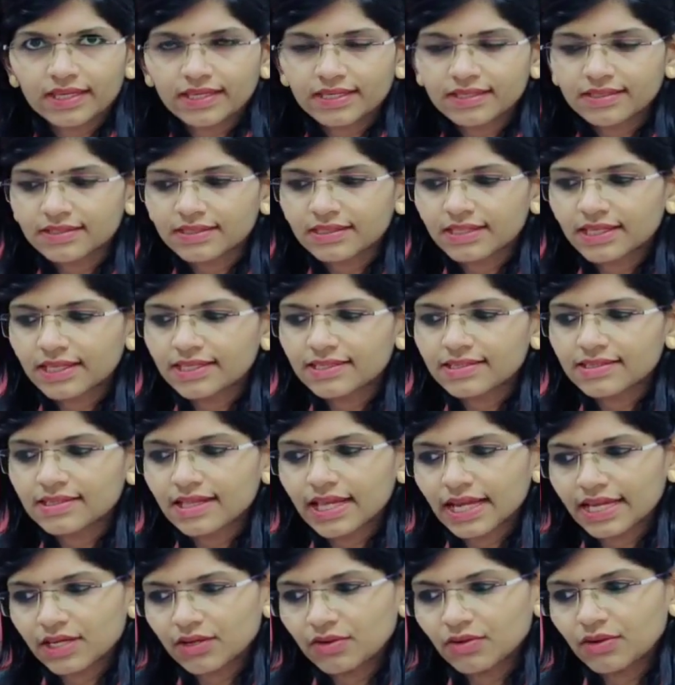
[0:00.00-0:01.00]
it is this
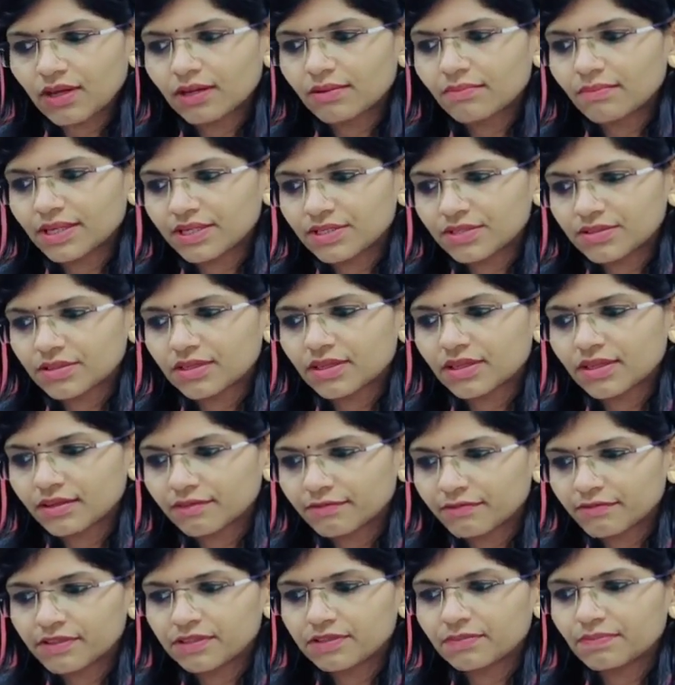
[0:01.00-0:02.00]
that you can mention in
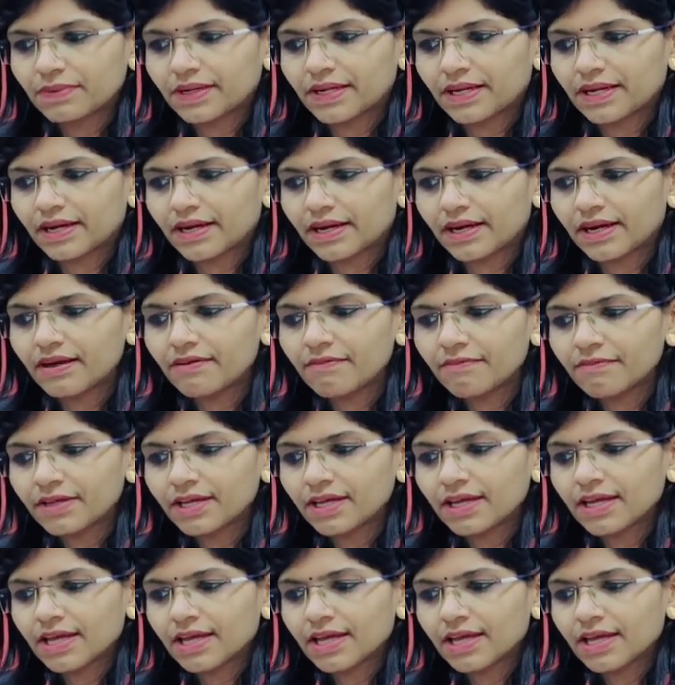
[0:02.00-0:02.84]
the first paragraph,